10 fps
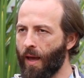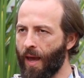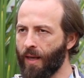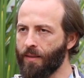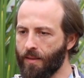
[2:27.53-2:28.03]

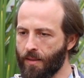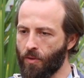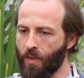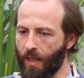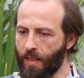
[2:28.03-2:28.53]
act as
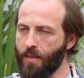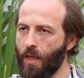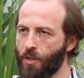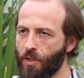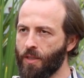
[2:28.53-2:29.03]
an
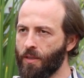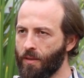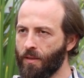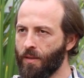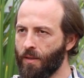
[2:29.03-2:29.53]

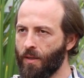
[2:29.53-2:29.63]
organization